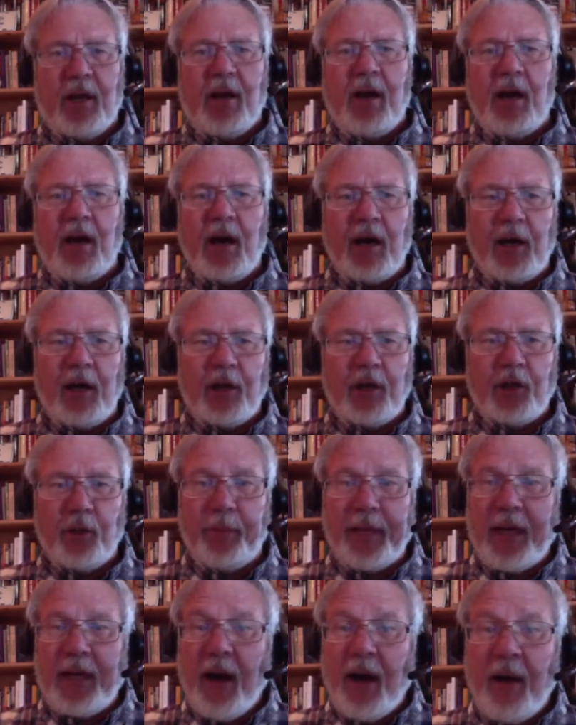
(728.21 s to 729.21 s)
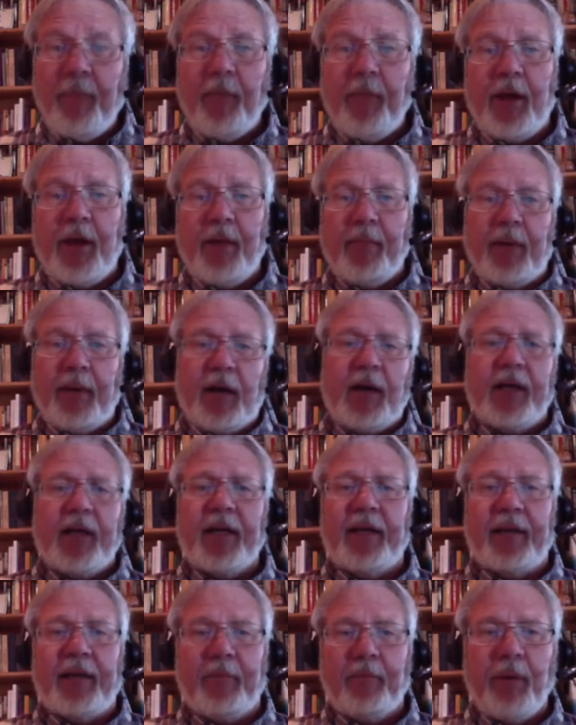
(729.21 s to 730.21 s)
uh, uh to become the
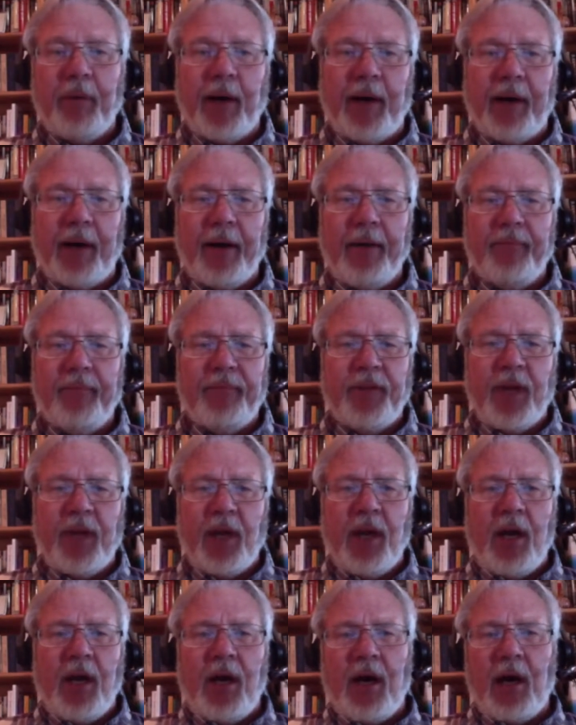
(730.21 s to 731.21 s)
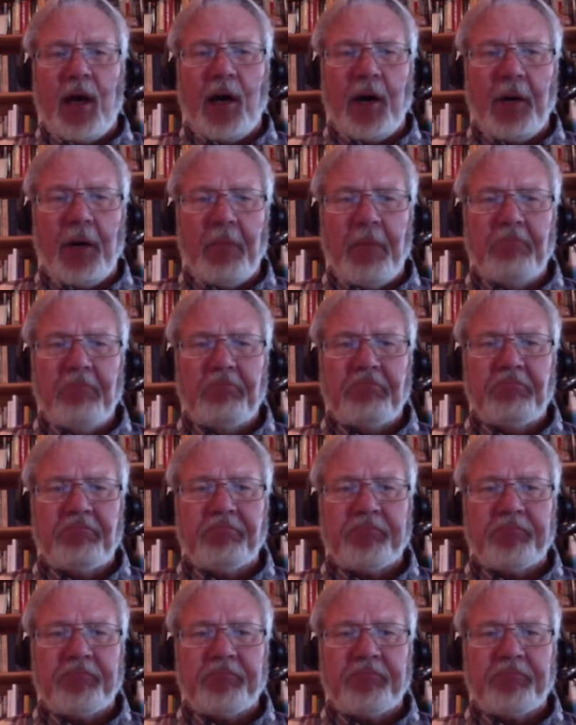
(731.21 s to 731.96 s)
American empire. Um,